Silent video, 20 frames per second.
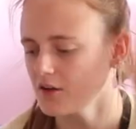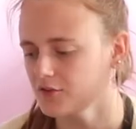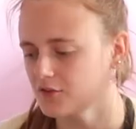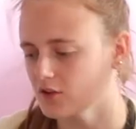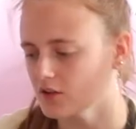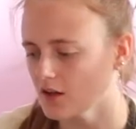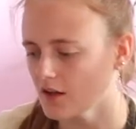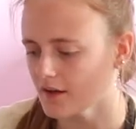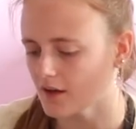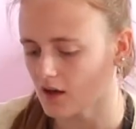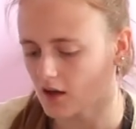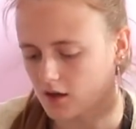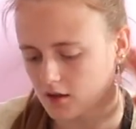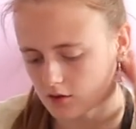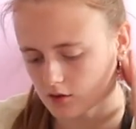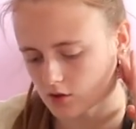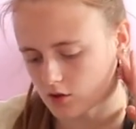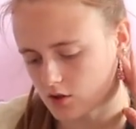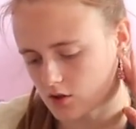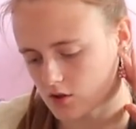feel like I
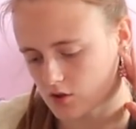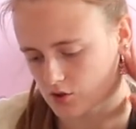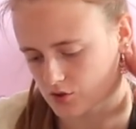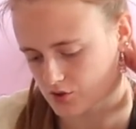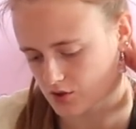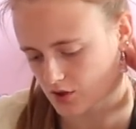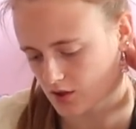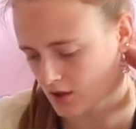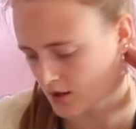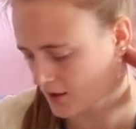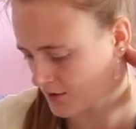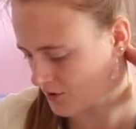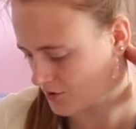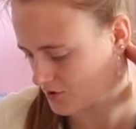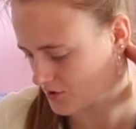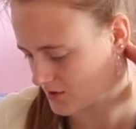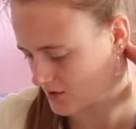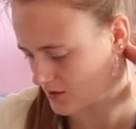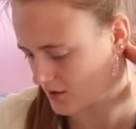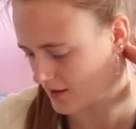could kind of
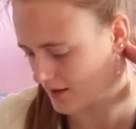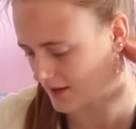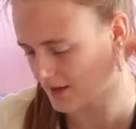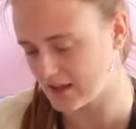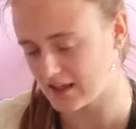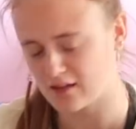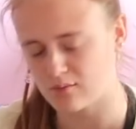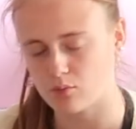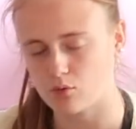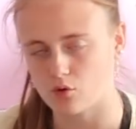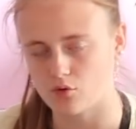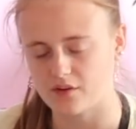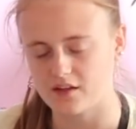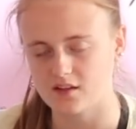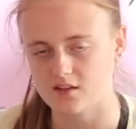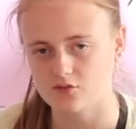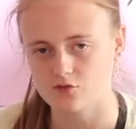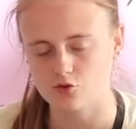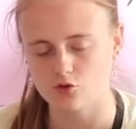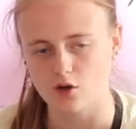just like keep all
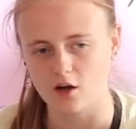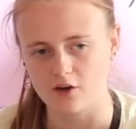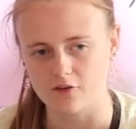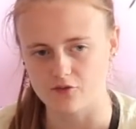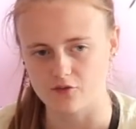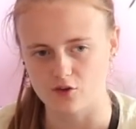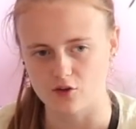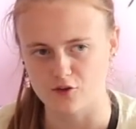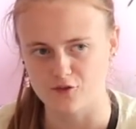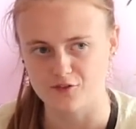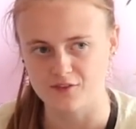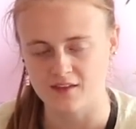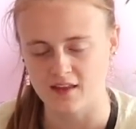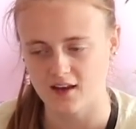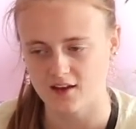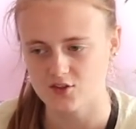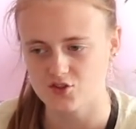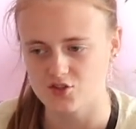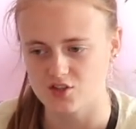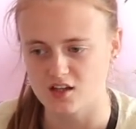this dry food for
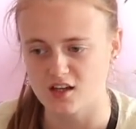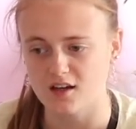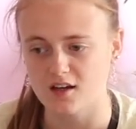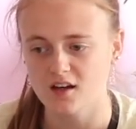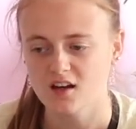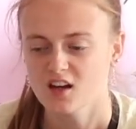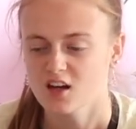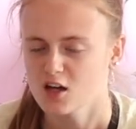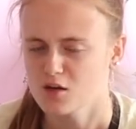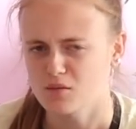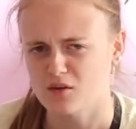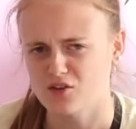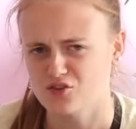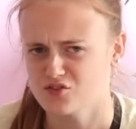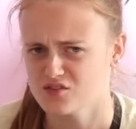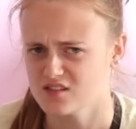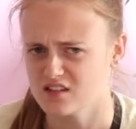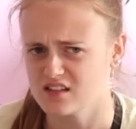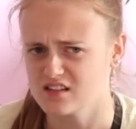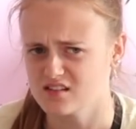next year, but it's
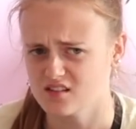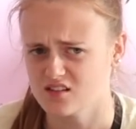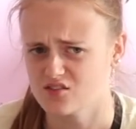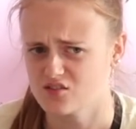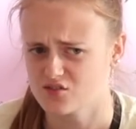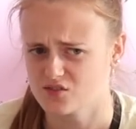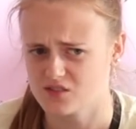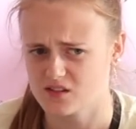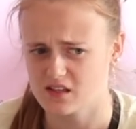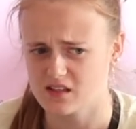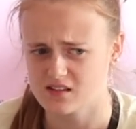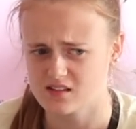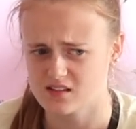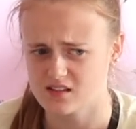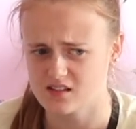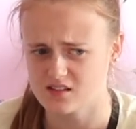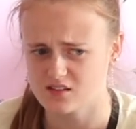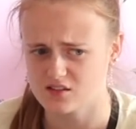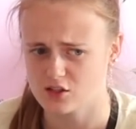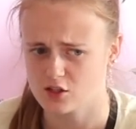just easier to just eat
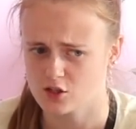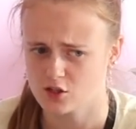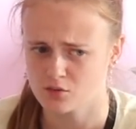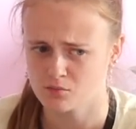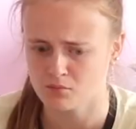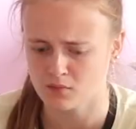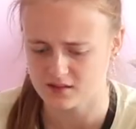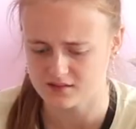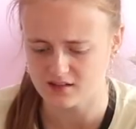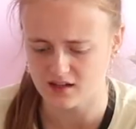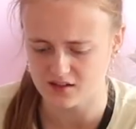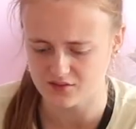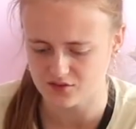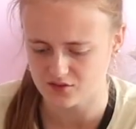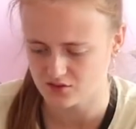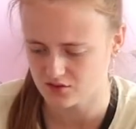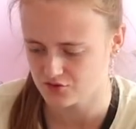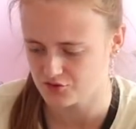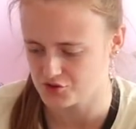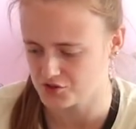it, so my
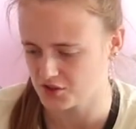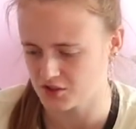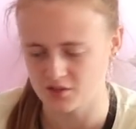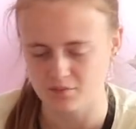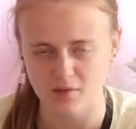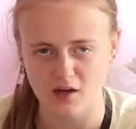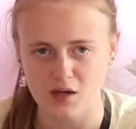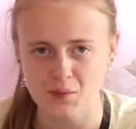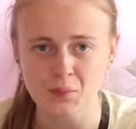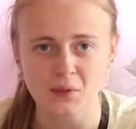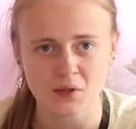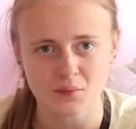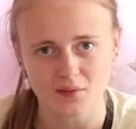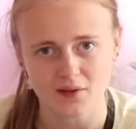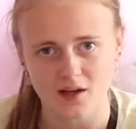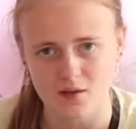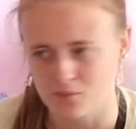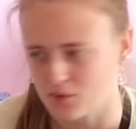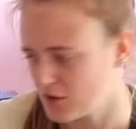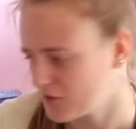dad's just gonna buy me
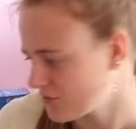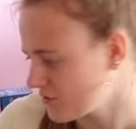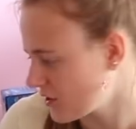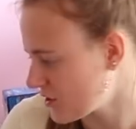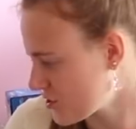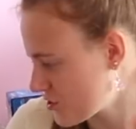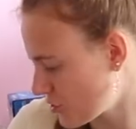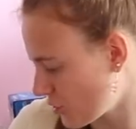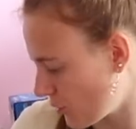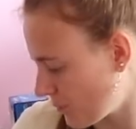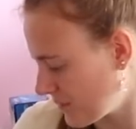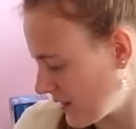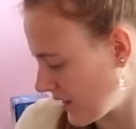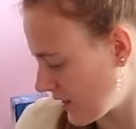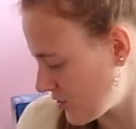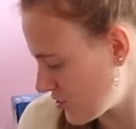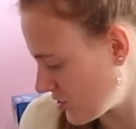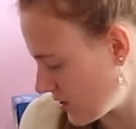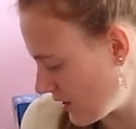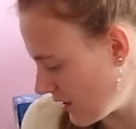like my first shop
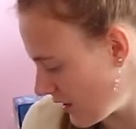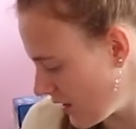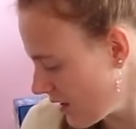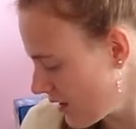next year.